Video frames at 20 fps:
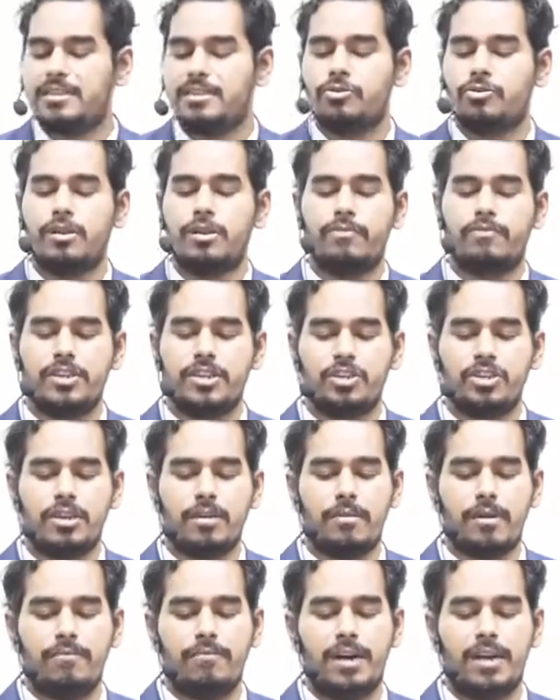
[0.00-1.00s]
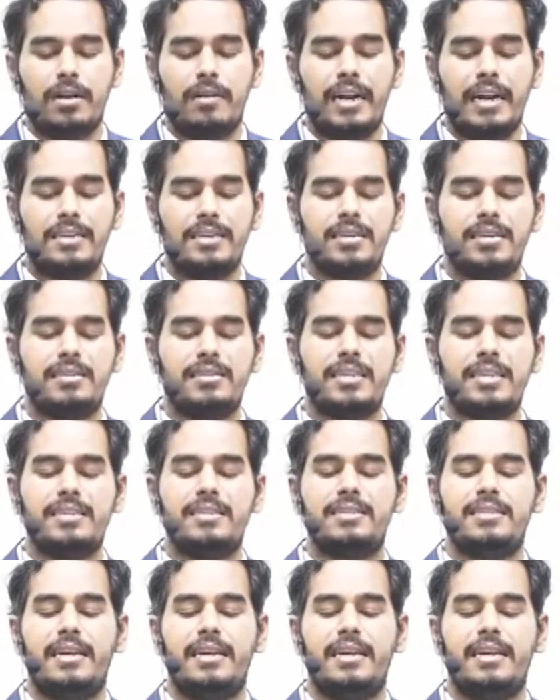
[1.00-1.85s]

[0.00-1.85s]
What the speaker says: So in question number 106,